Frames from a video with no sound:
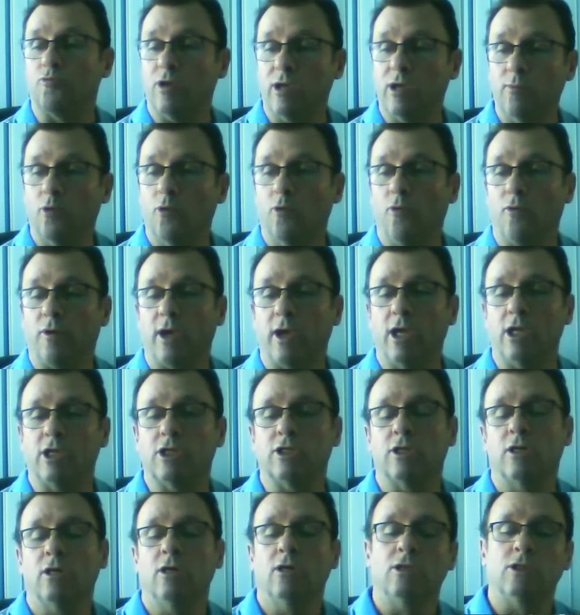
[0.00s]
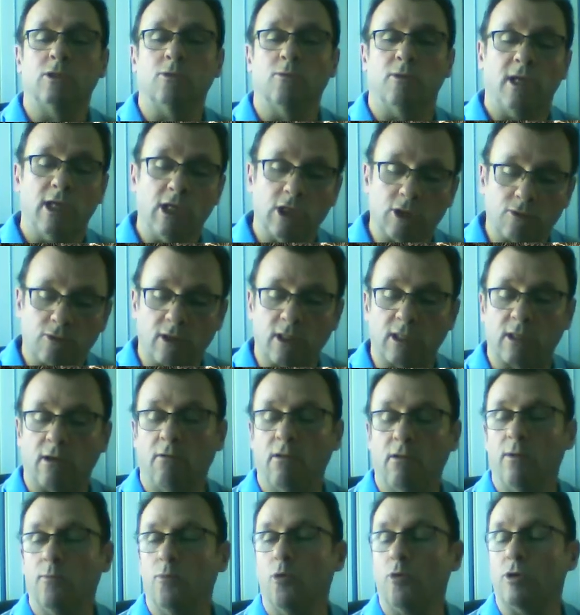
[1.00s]
remortgage to an
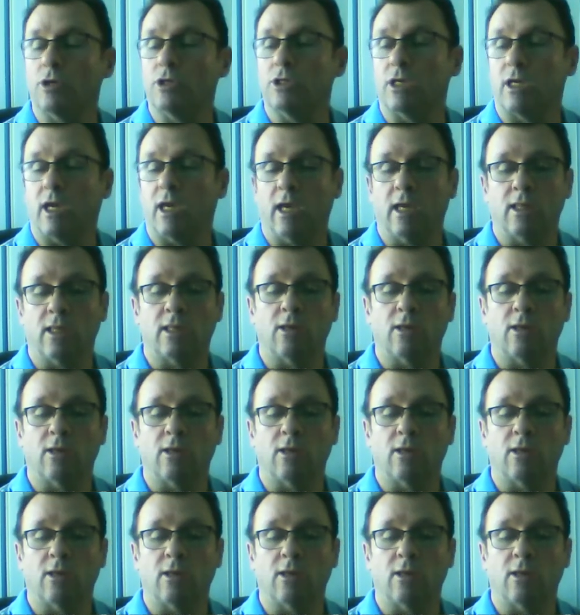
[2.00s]
interest-only mortgage again.